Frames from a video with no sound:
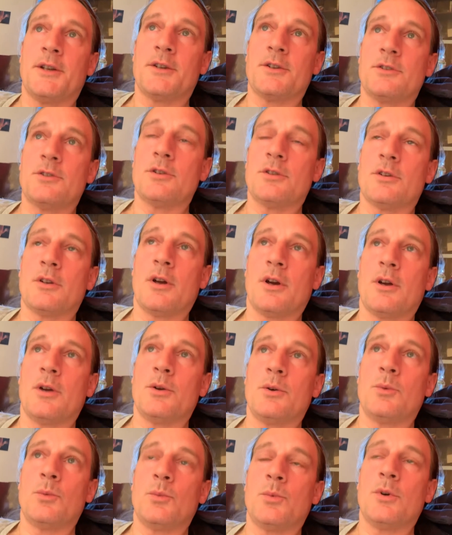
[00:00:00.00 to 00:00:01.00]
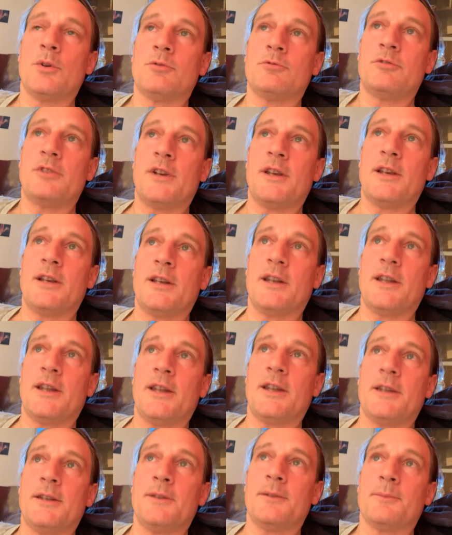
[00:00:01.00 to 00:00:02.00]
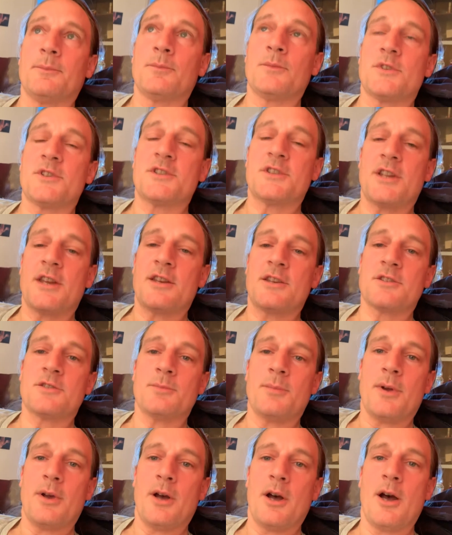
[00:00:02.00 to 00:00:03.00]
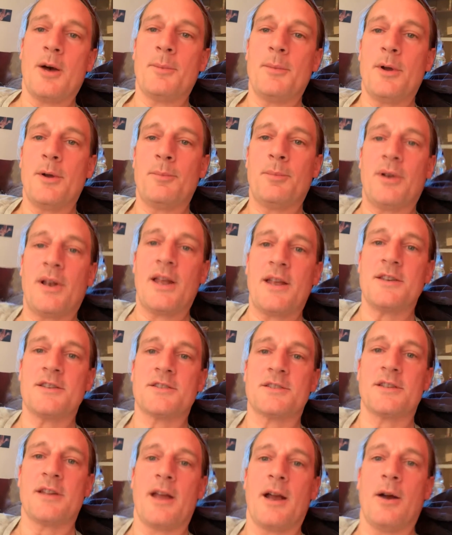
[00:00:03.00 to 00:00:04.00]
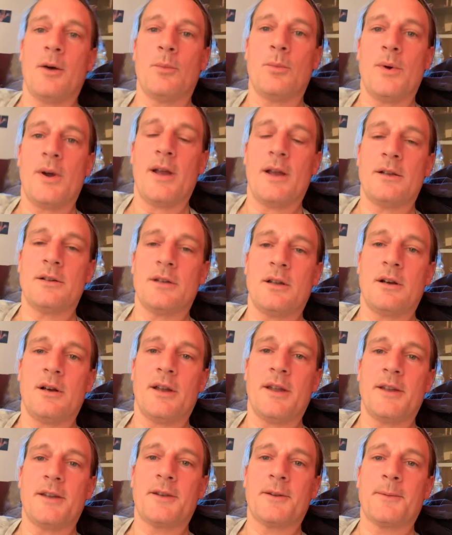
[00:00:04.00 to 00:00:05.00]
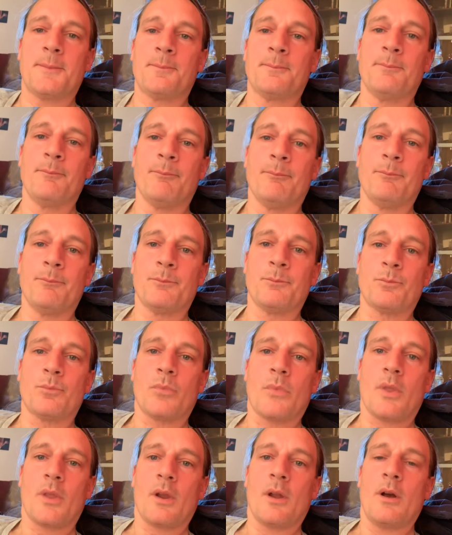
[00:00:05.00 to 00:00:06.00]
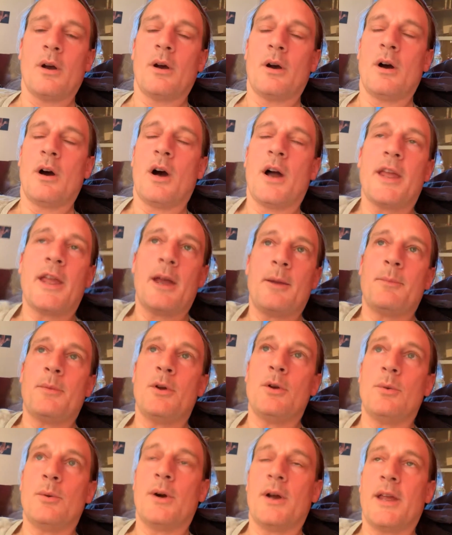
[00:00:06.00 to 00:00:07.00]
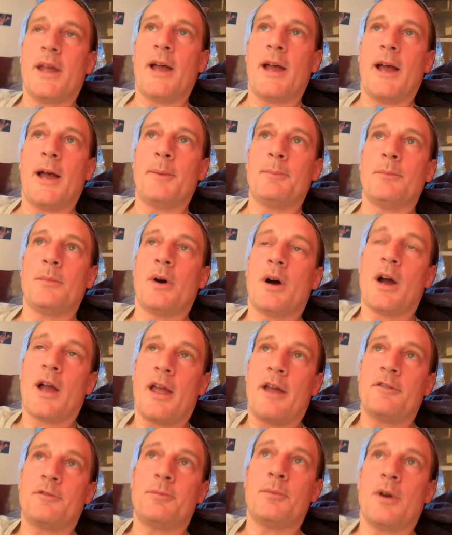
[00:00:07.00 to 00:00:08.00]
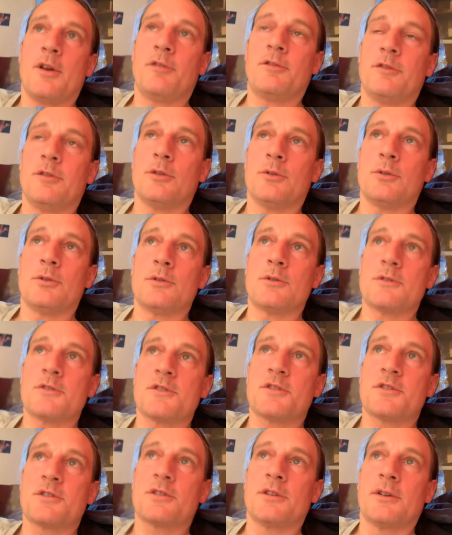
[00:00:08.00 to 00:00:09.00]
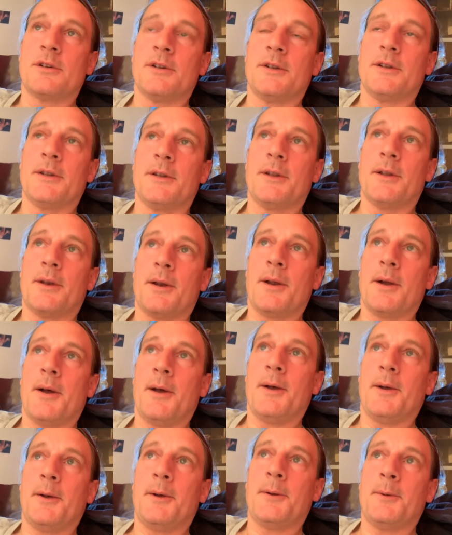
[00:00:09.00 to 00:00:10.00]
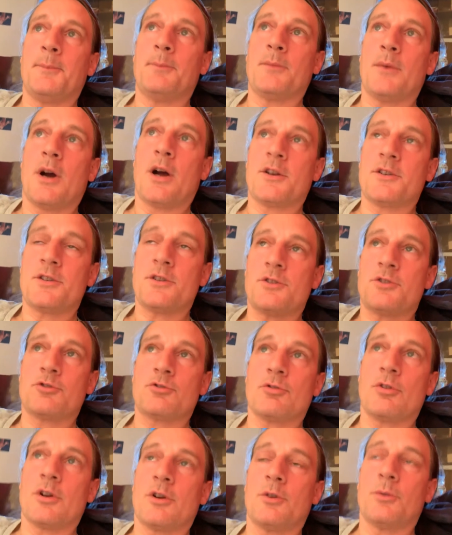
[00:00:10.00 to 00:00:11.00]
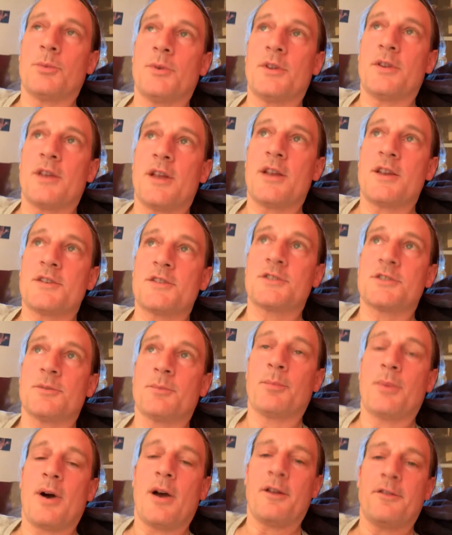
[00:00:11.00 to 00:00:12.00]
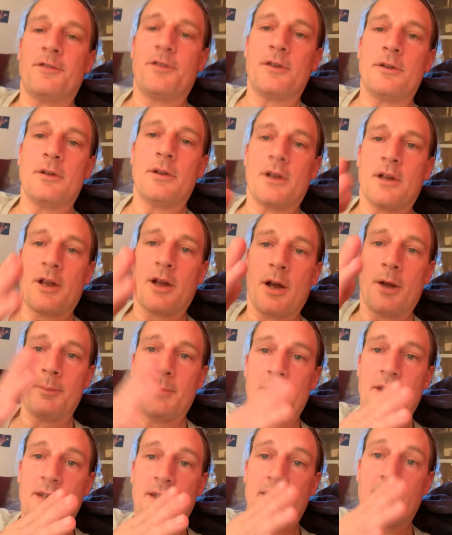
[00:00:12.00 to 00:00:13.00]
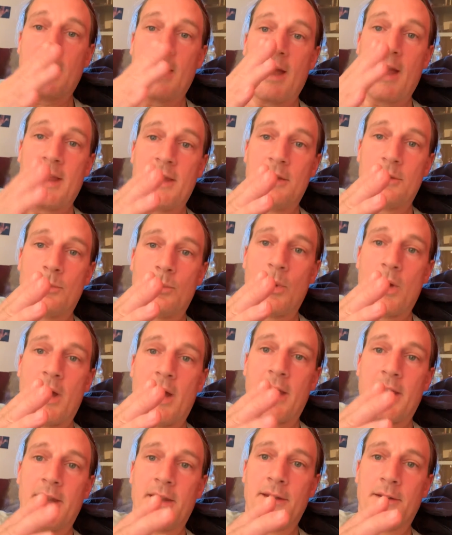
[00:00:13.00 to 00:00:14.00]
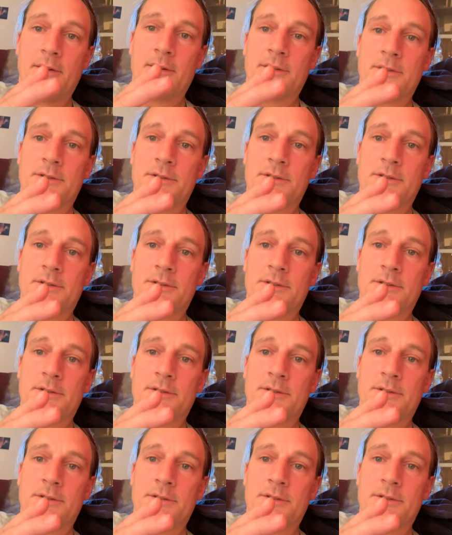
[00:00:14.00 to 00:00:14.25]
you know, will really see, because I'm at a place now where, like, I am who I am. I have my flaws. I do struggle with this, but I feel like I'm in a gateway.